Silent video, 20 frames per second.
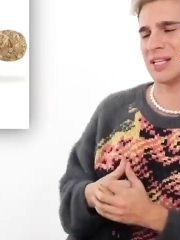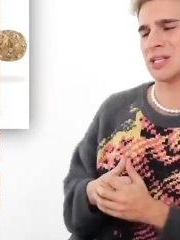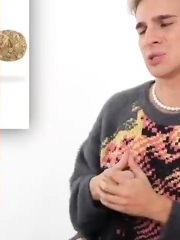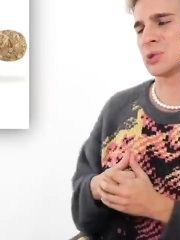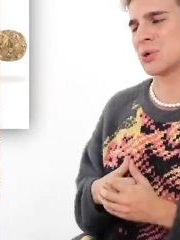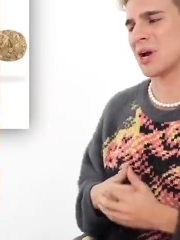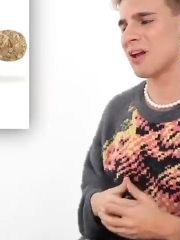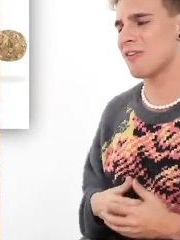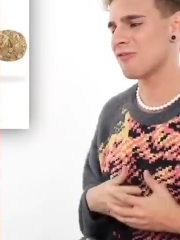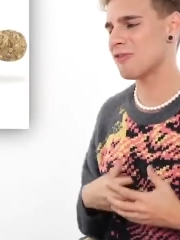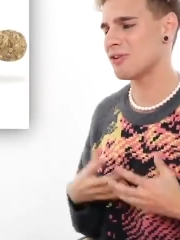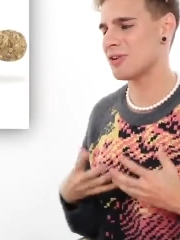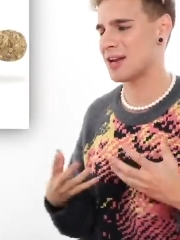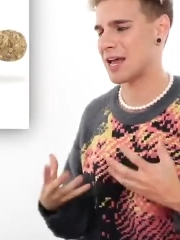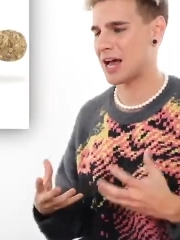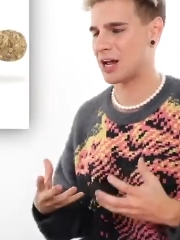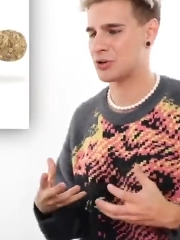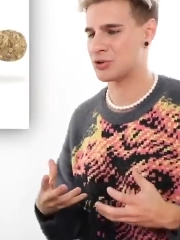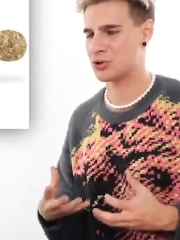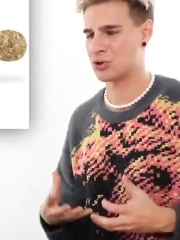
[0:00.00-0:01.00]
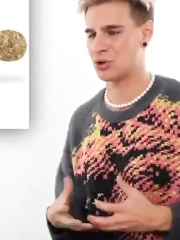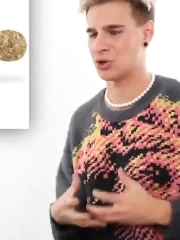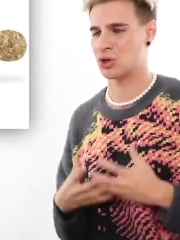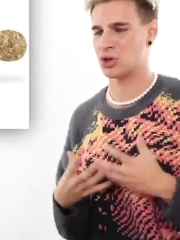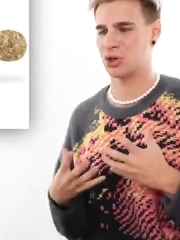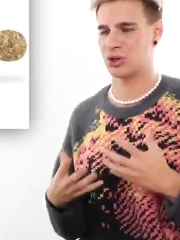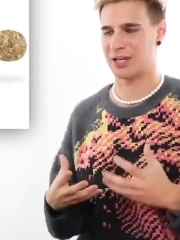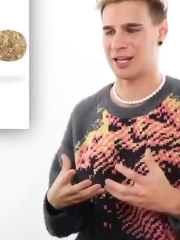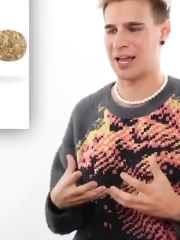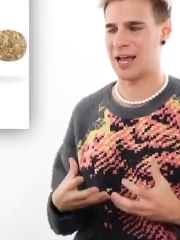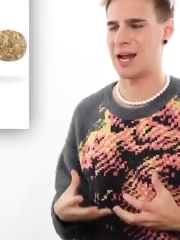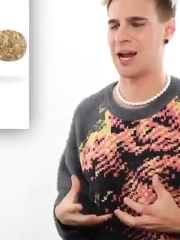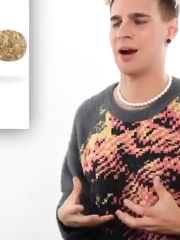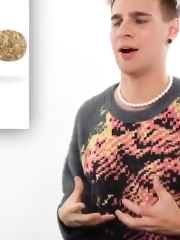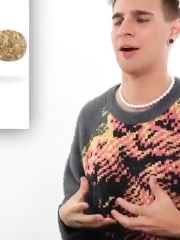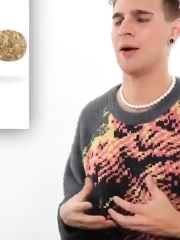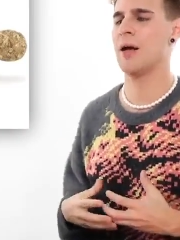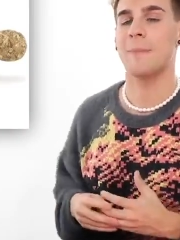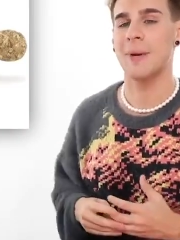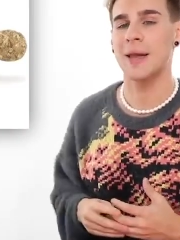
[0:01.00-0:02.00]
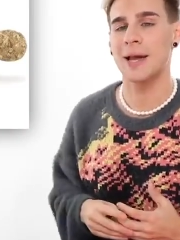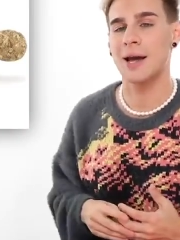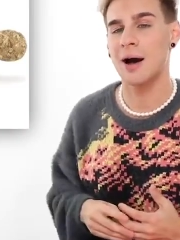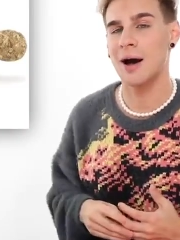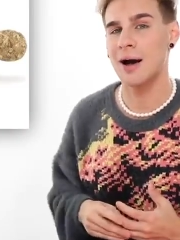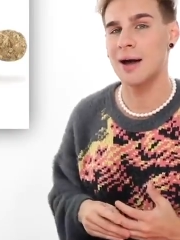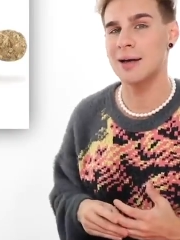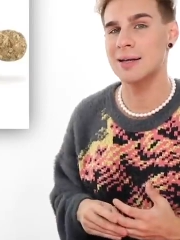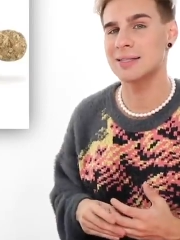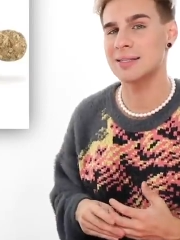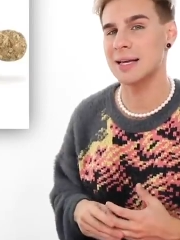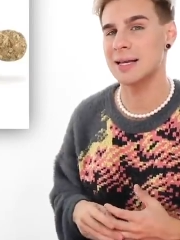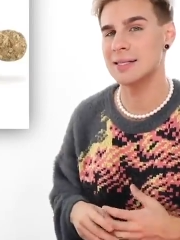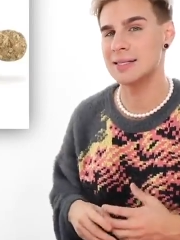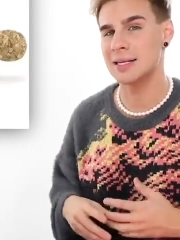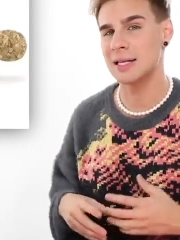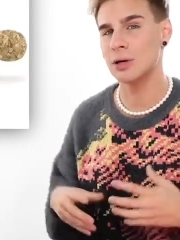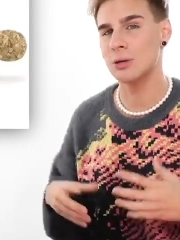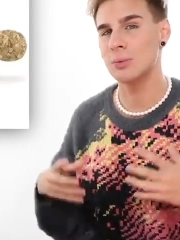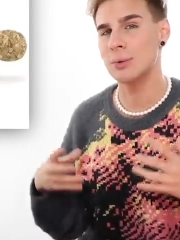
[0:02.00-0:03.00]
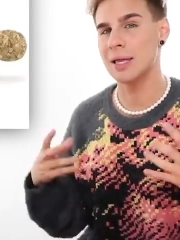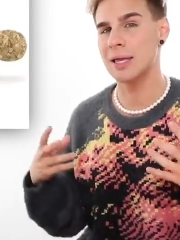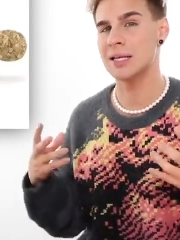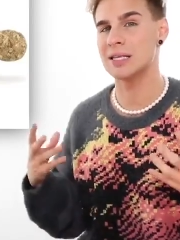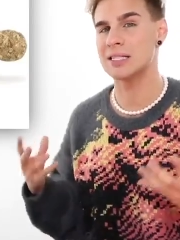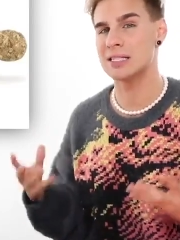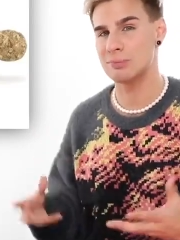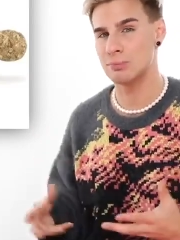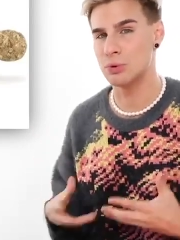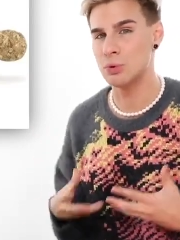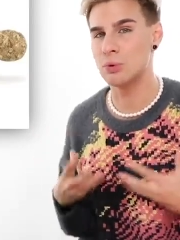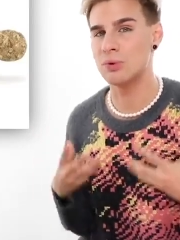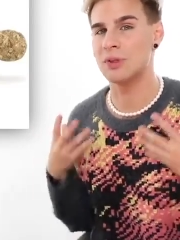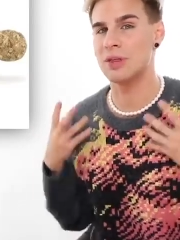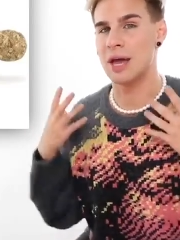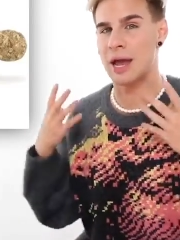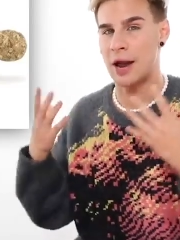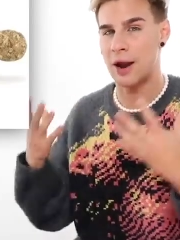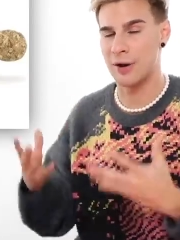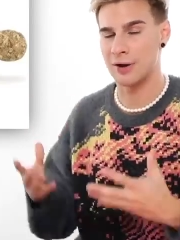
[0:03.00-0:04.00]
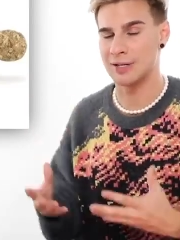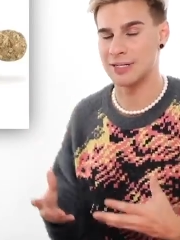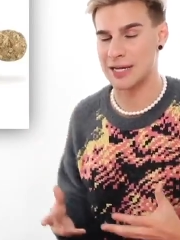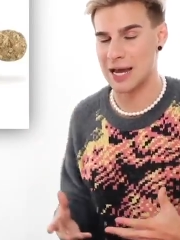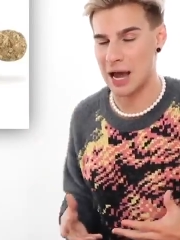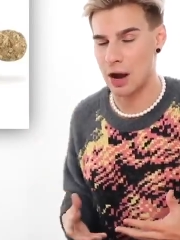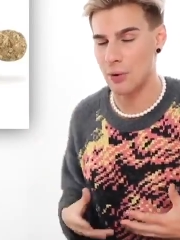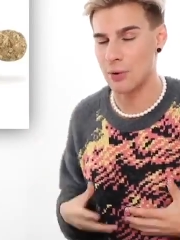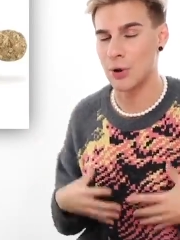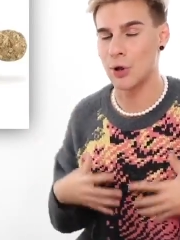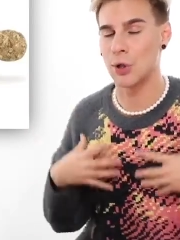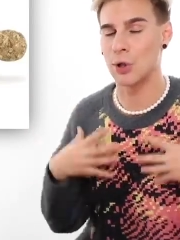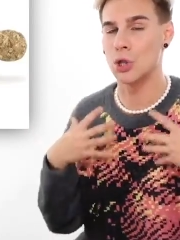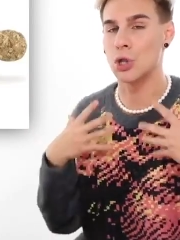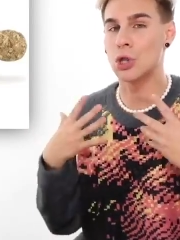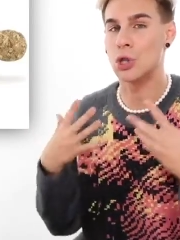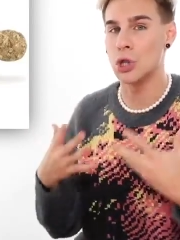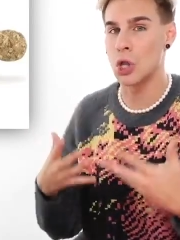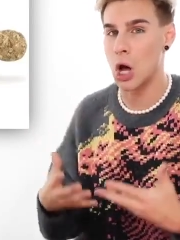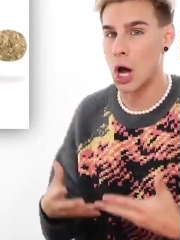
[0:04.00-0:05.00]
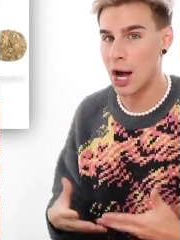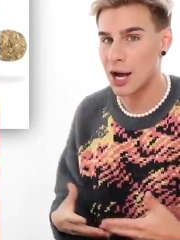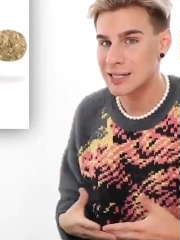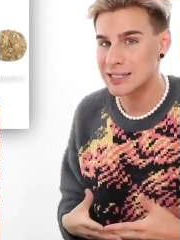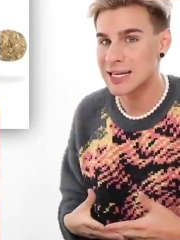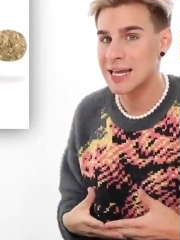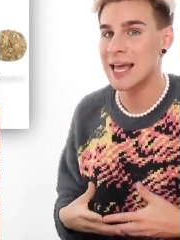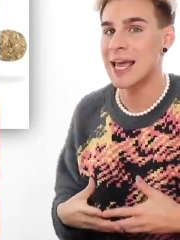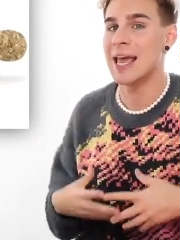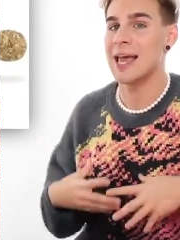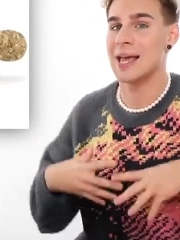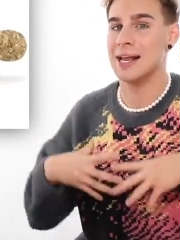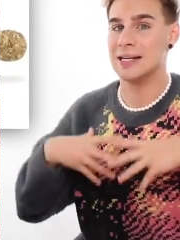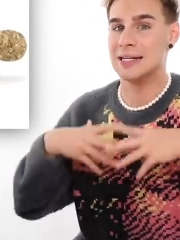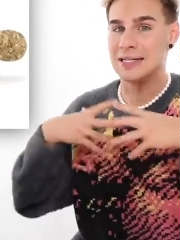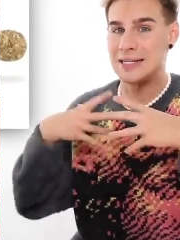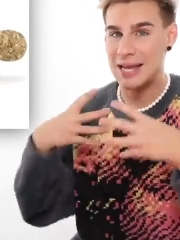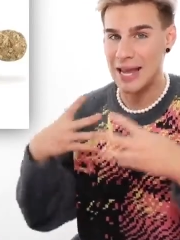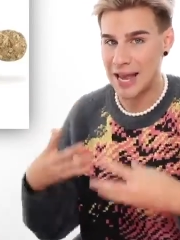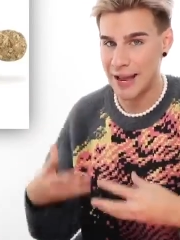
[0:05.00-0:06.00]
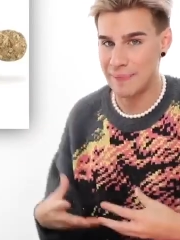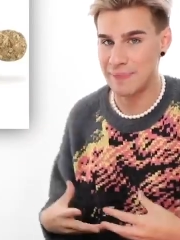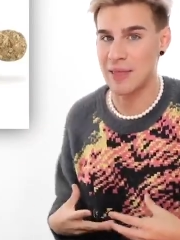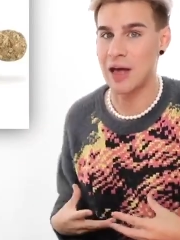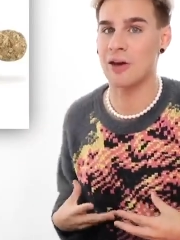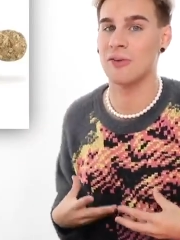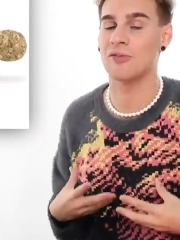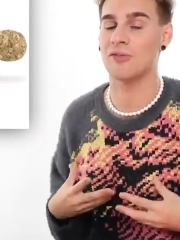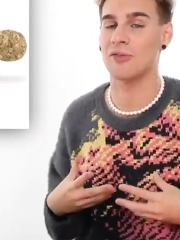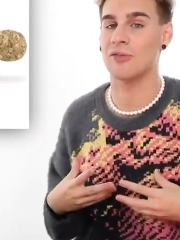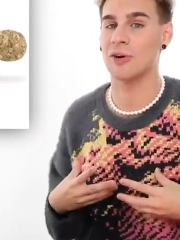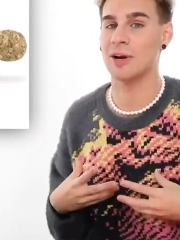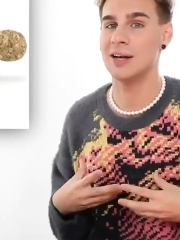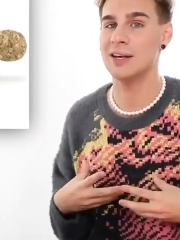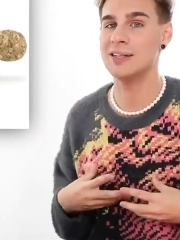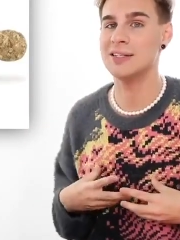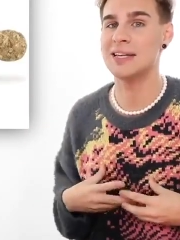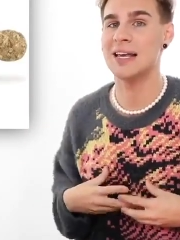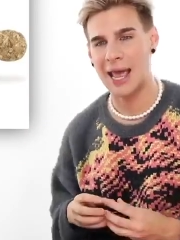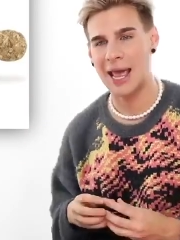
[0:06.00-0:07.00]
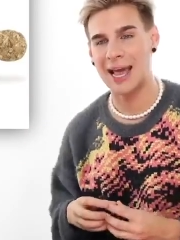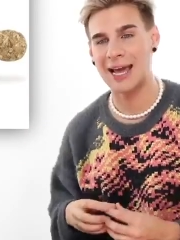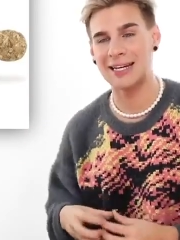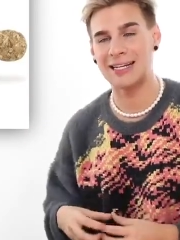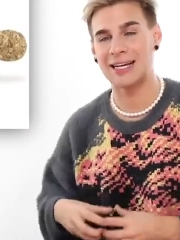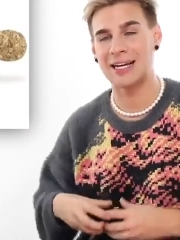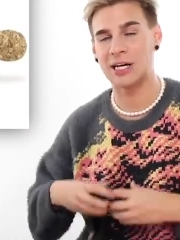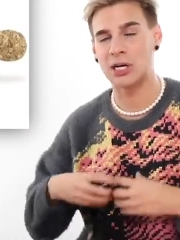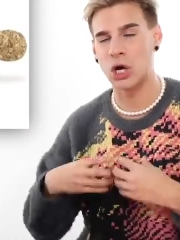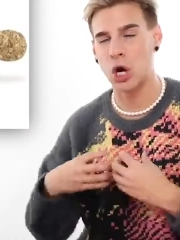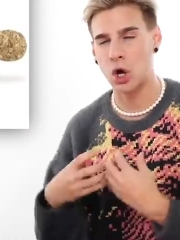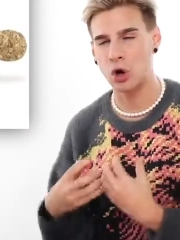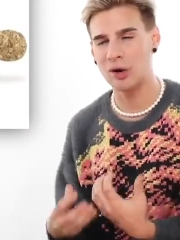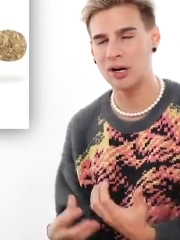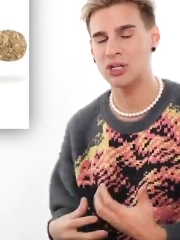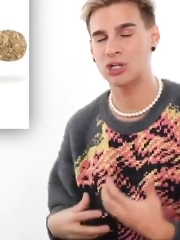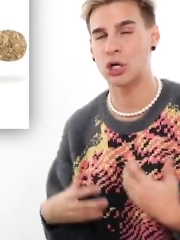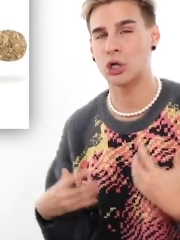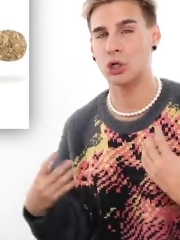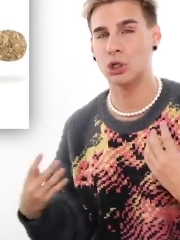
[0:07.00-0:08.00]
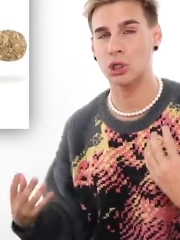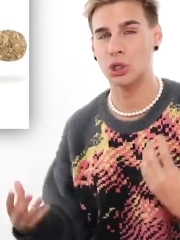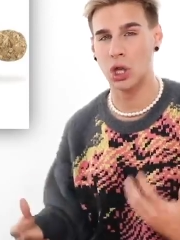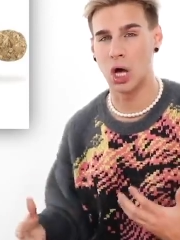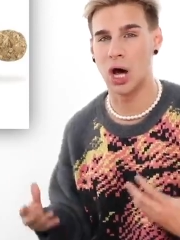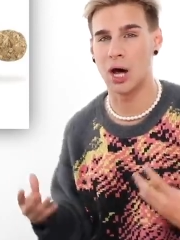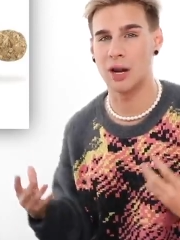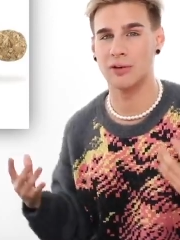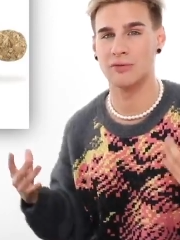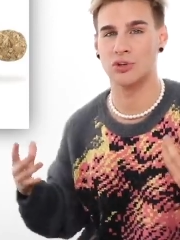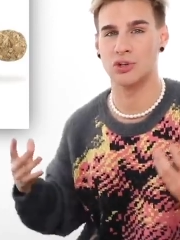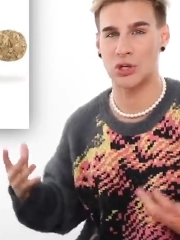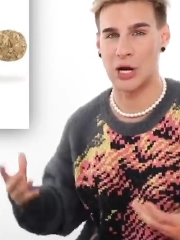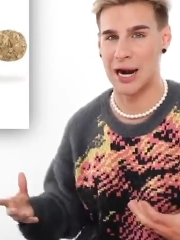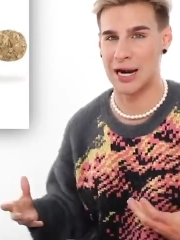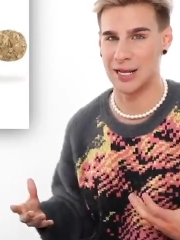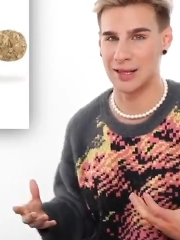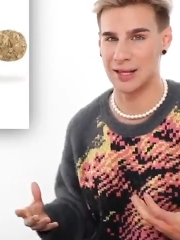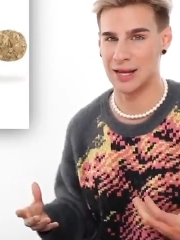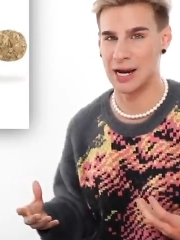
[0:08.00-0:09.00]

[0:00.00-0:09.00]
It's great for natural curly hair because it's gonna really smooth the hair down a lot and tame that frizz and encourage a lot of shine in the